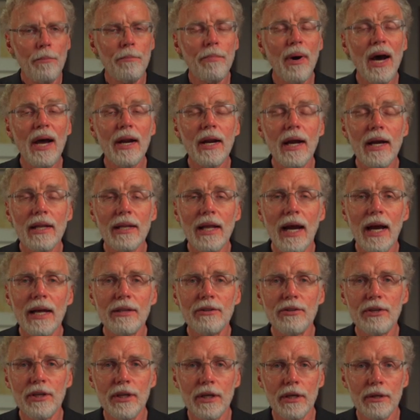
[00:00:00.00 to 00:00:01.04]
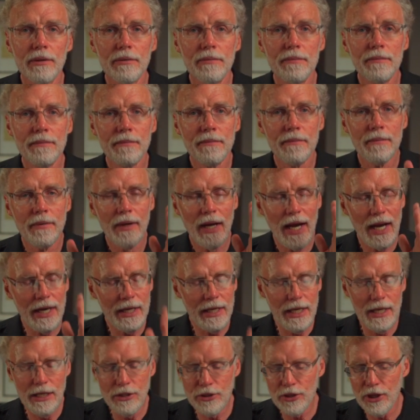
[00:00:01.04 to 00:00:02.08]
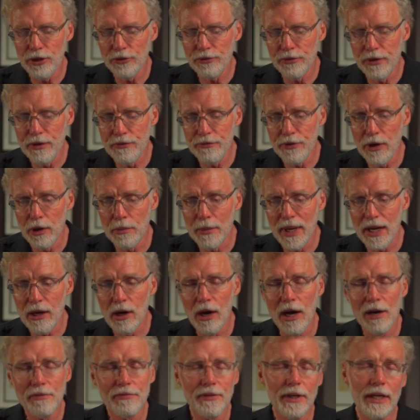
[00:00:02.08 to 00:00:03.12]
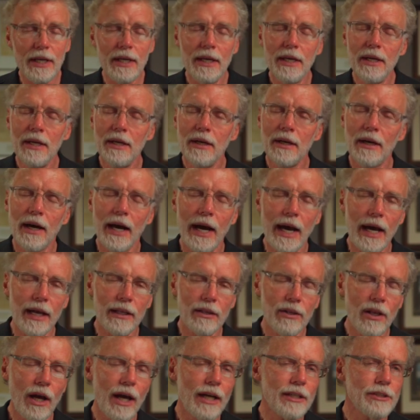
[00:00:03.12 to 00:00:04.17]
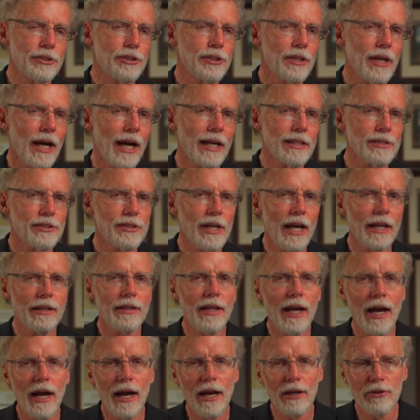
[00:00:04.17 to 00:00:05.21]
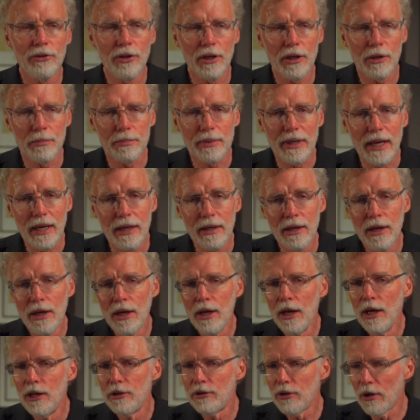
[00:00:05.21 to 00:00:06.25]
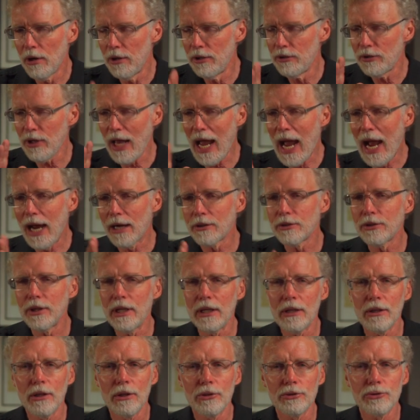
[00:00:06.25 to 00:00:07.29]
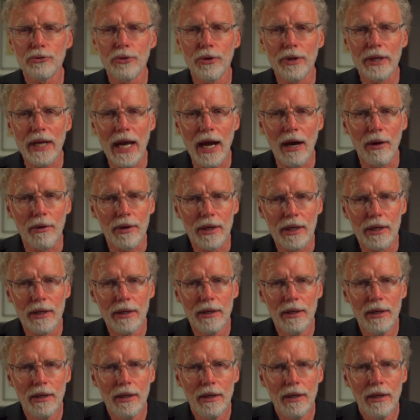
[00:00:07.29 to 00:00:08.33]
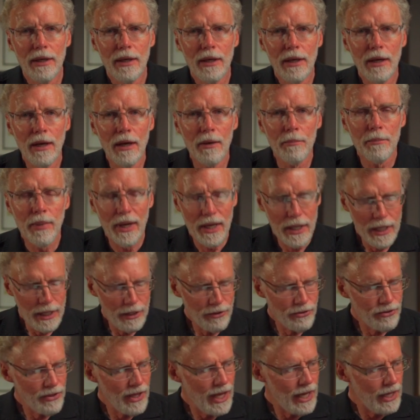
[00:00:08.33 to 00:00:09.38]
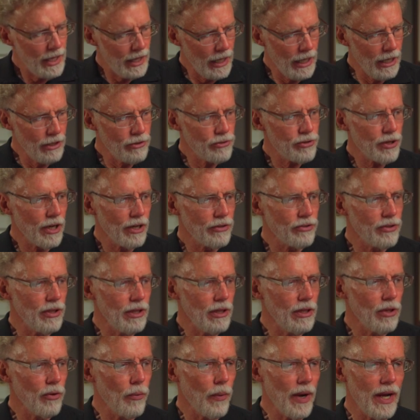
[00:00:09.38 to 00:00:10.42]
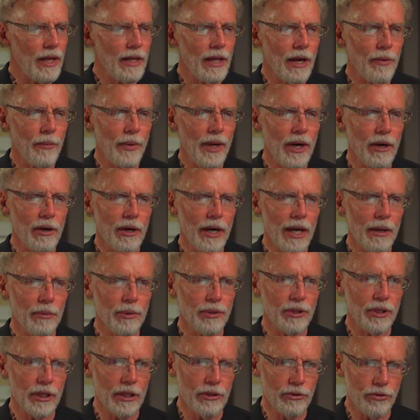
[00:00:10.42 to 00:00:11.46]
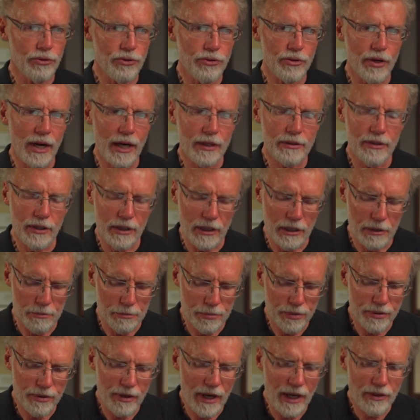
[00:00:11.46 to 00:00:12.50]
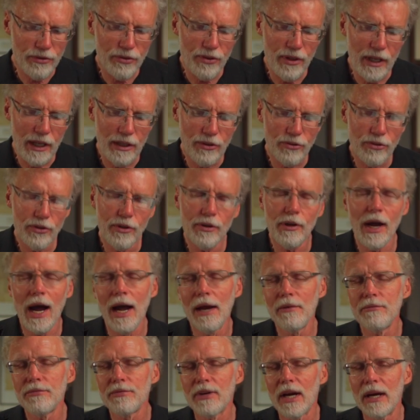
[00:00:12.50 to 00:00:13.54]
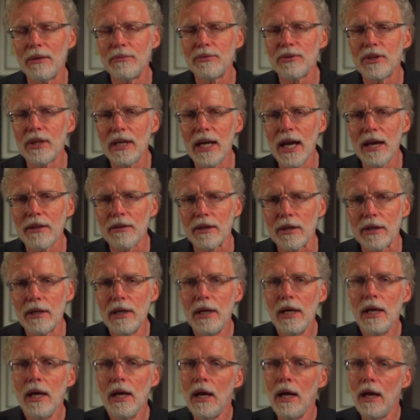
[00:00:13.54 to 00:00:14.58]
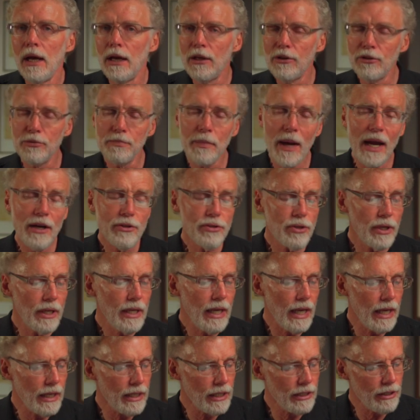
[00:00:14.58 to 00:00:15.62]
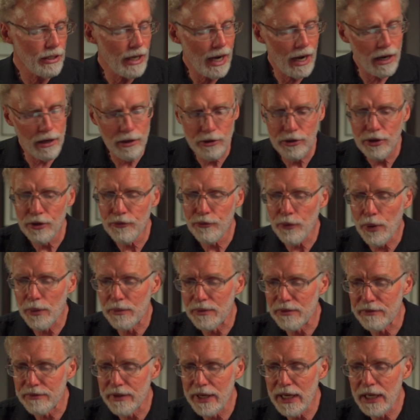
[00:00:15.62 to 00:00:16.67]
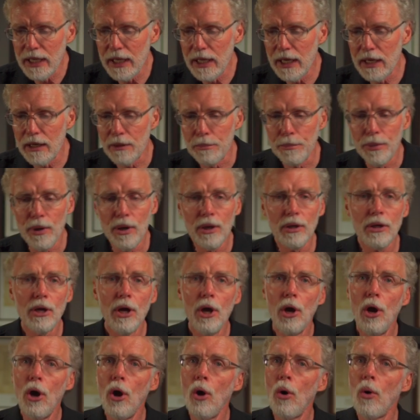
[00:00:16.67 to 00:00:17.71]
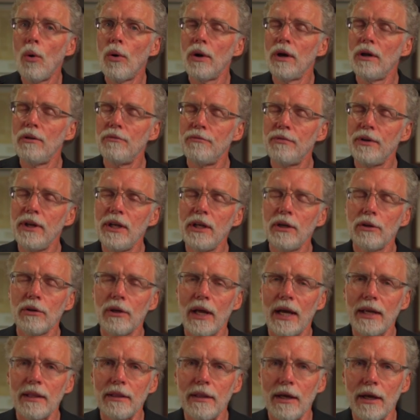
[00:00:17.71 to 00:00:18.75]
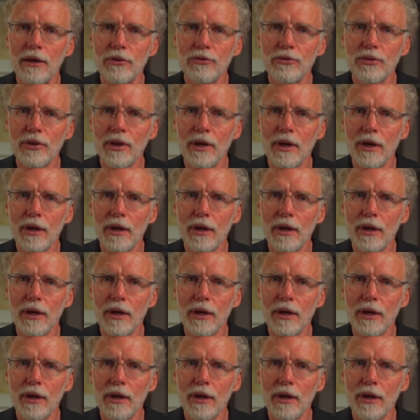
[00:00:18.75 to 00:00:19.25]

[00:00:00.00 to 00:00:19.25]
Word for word: But I lied to you. I didn't just refill my coffee. I had lunch, I sat down, I took a break. So it was actually close to an hour. But isn't that interesting the way that we are able to construct and compress these time frames together, especially in a narrative when we read it in a book or in a video like this.